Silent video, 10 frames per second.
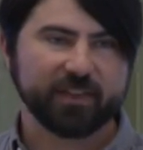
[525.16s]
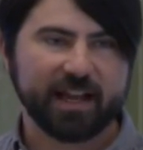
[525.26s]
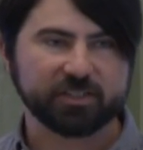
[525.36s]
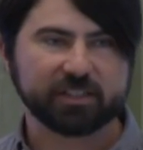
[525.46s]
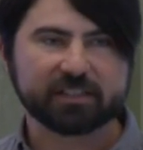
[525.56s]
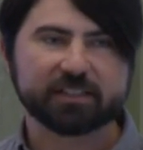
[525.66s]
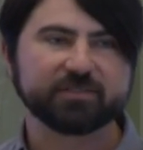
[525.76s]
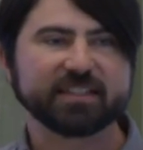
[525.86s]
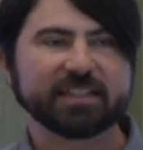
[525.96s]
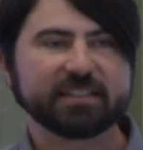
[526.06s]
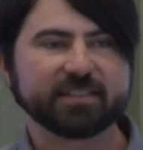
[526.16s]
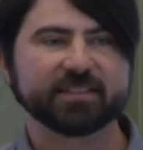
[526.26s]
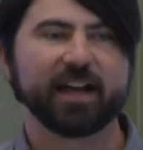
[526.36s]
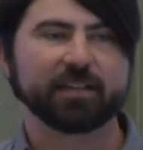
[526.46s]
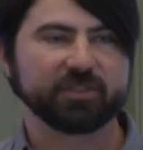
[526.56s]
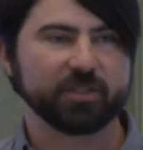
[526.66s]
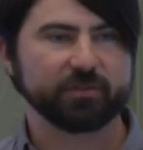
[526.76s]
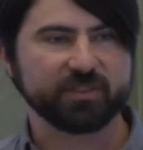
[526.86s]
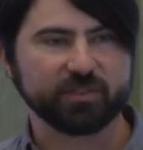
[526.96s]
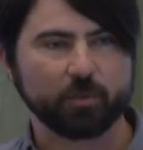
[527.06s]
that actually lives inside of a
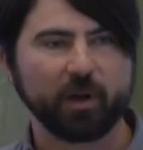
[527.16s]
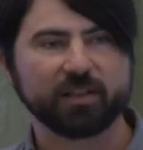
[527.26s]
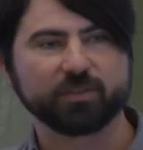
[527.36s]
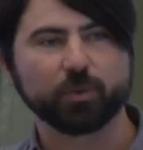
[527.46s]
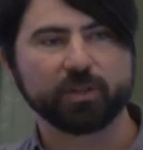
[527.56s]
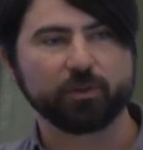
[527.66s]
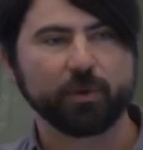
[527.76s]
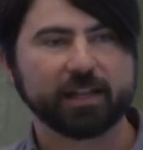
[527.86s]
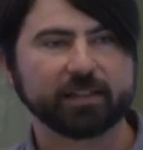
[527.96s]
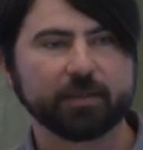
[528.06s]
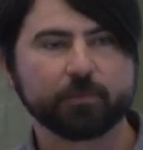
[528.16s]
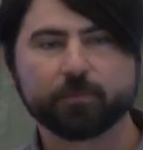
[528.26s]
services repository directly.